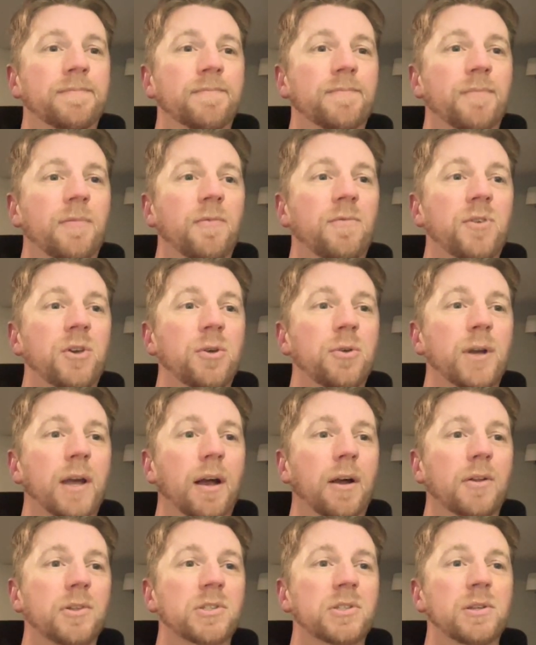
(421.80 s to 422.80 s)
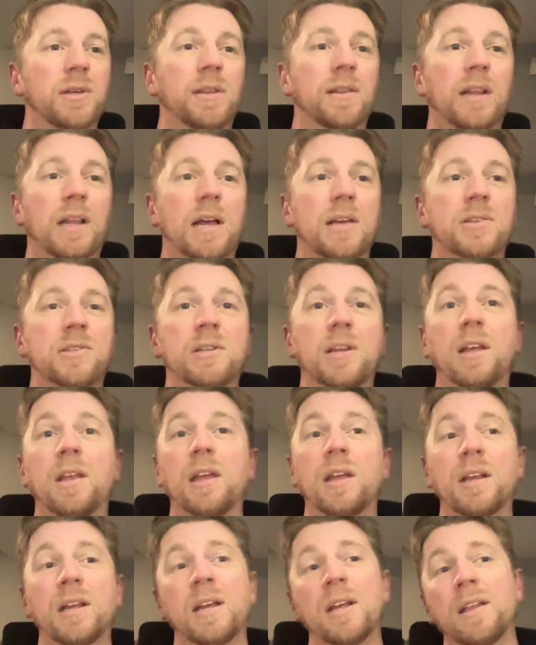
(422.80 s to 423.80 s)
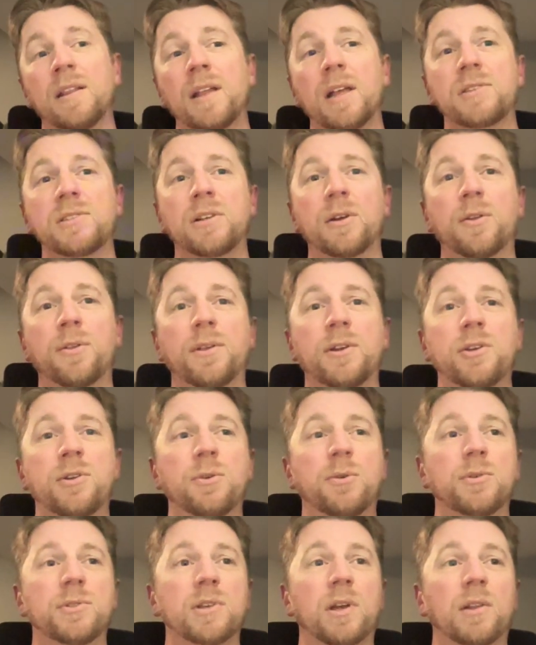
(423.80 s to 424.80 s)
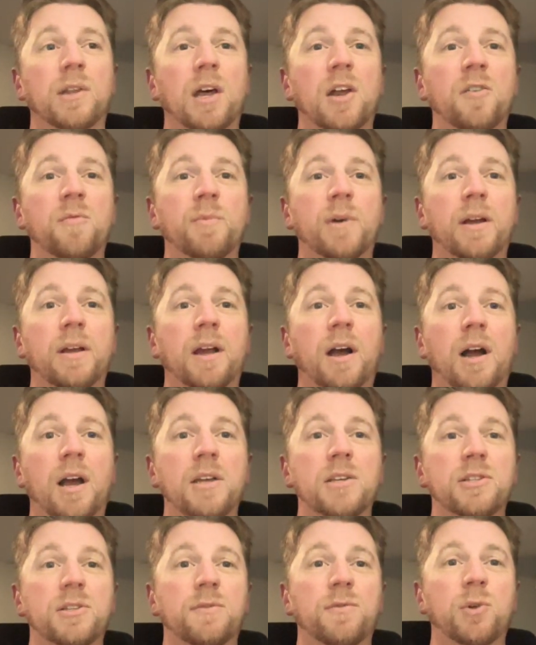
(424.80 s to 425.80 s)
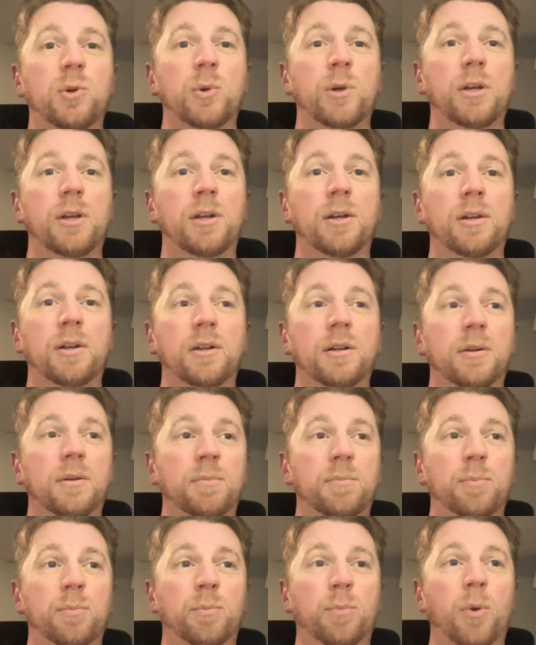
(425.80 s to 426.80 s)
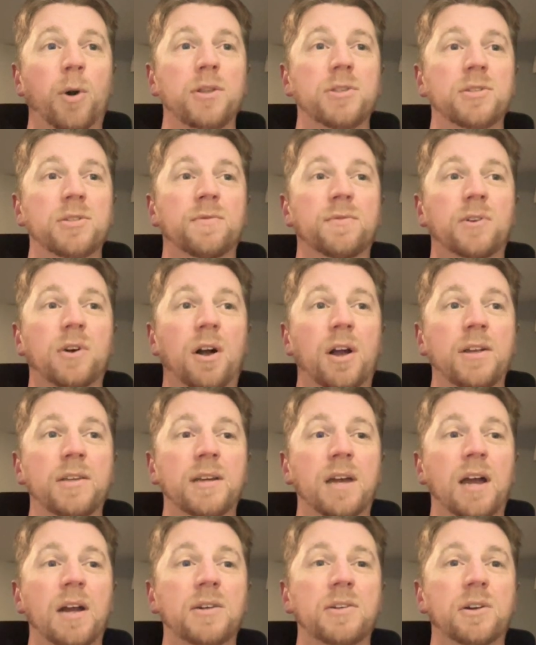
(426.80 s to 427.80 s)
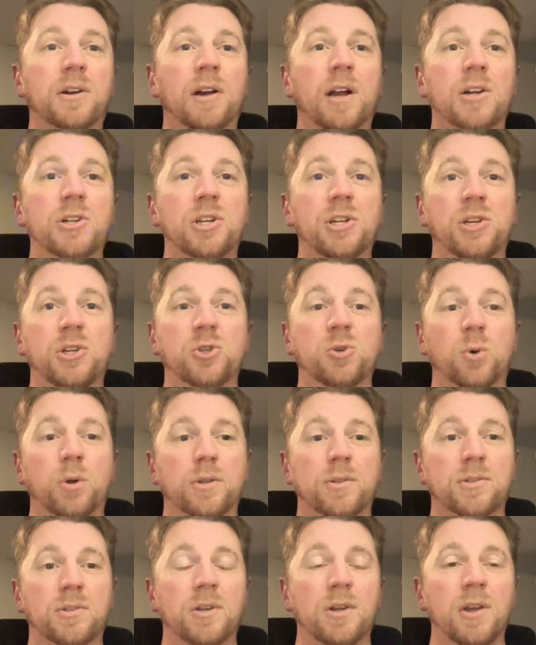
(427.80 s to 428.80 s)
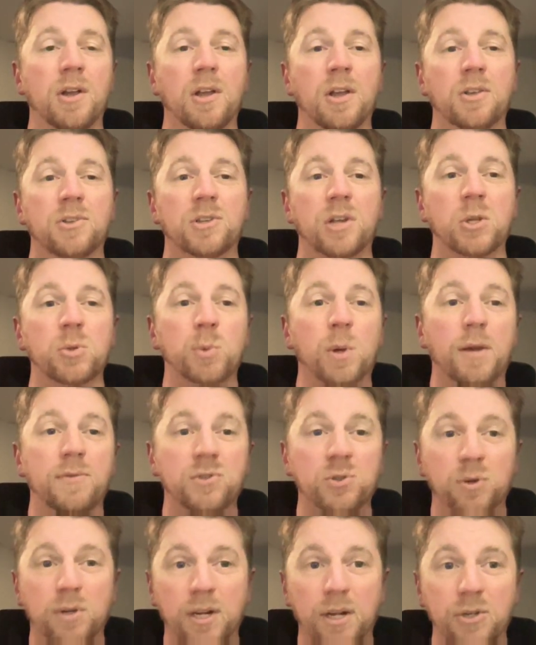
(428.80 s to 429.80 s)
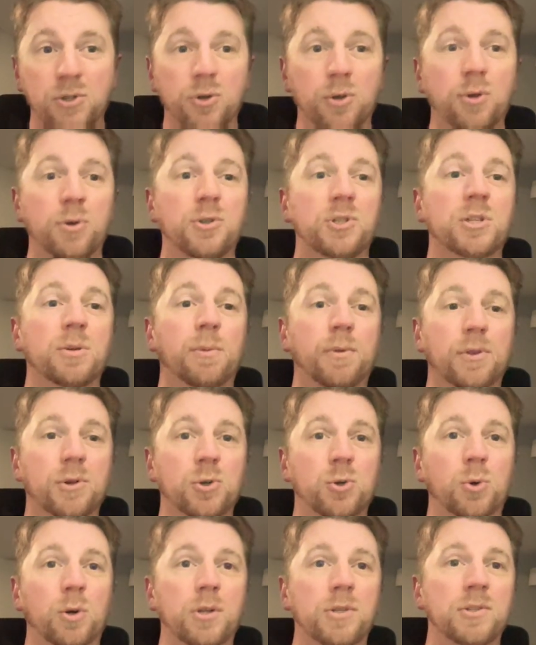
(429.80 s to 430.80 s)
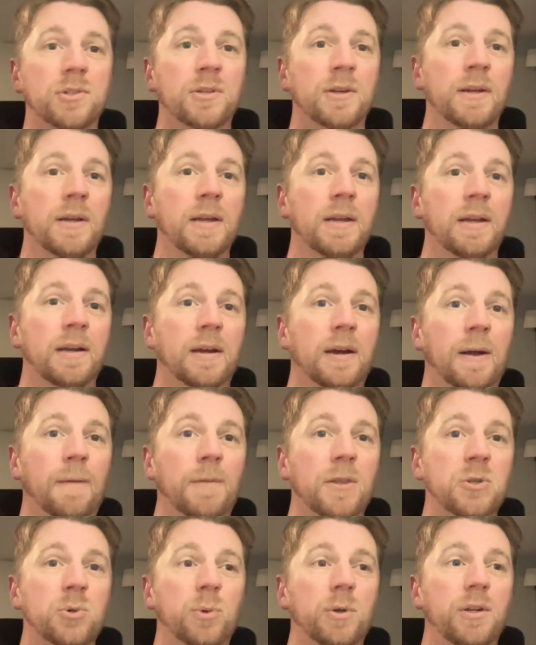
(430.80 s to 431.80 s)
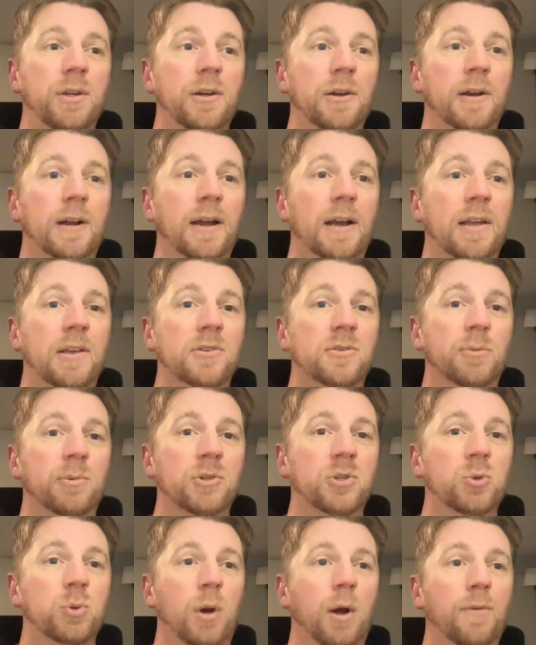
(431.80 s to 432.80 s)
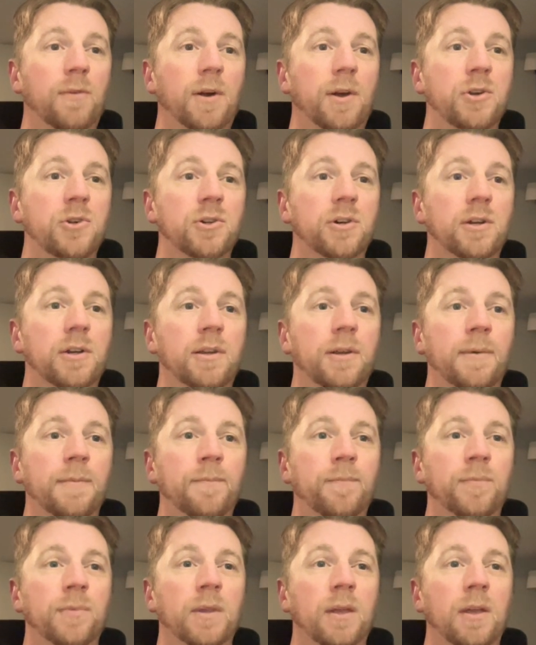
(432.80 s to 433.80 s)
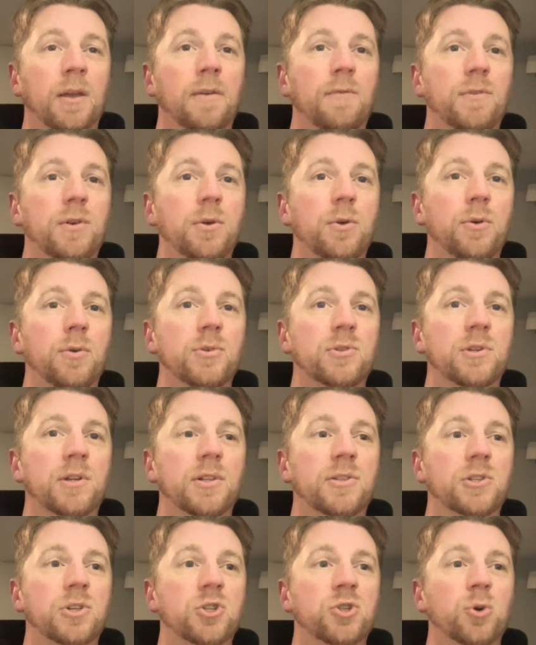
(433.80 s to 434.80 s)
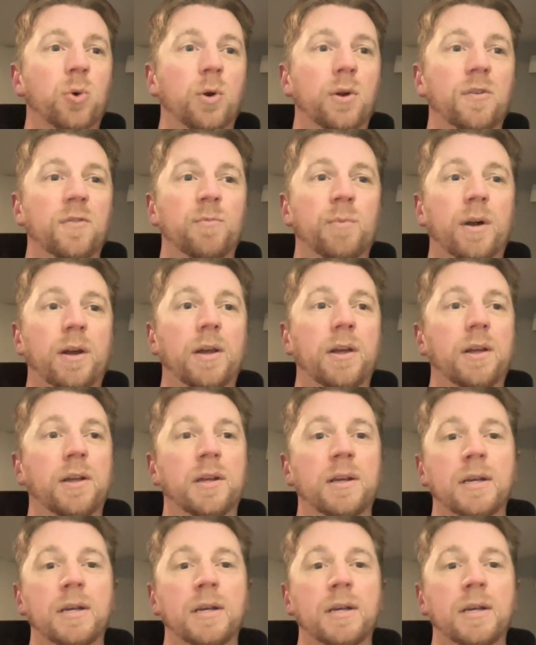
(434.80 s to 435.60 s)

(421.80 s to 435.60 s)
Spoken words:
view counts, in the last, that's the other thing too, is a lot of my highest viewing points of contact are actually shorts. So that's why I've started to introduce some of the shorts. This one here has almost 1,200 views, and it's a short of my